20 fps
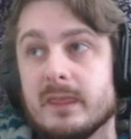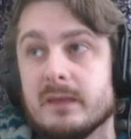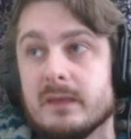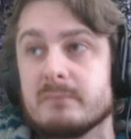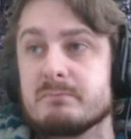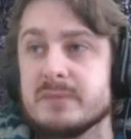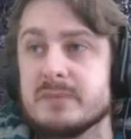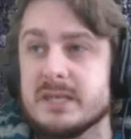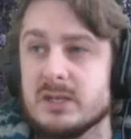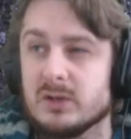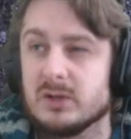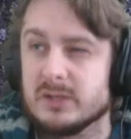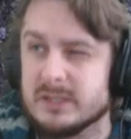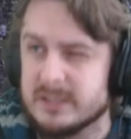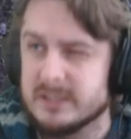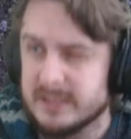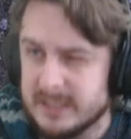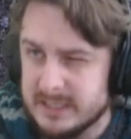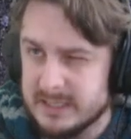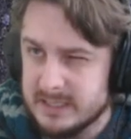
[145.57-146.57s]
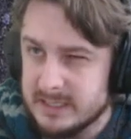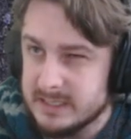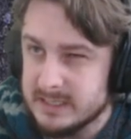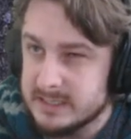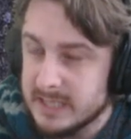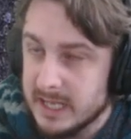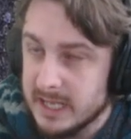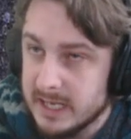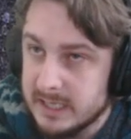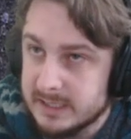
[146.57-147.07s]
beyond these
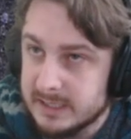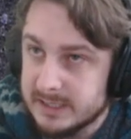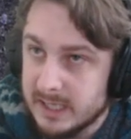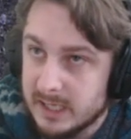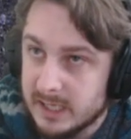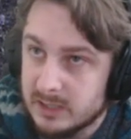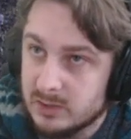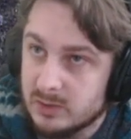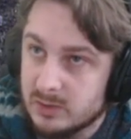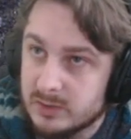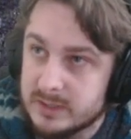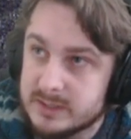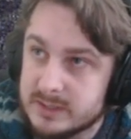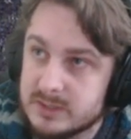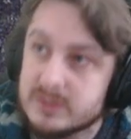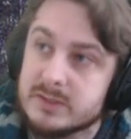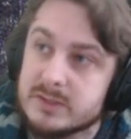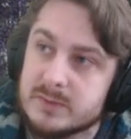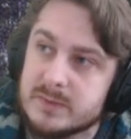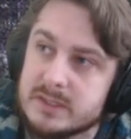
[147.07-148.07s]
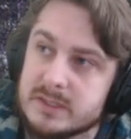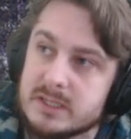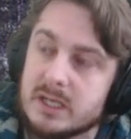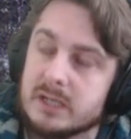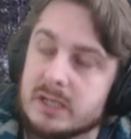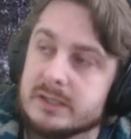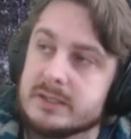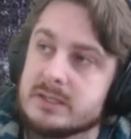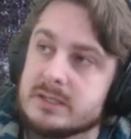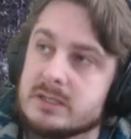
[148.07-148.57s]
8 categories, because there is
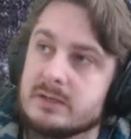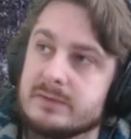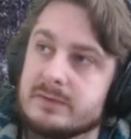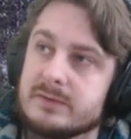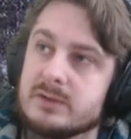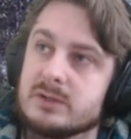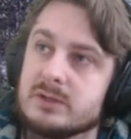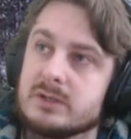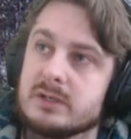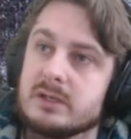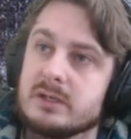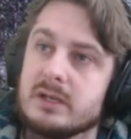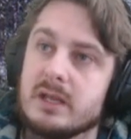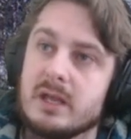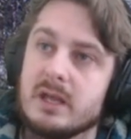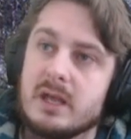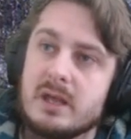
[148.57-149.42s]
other stuff that you can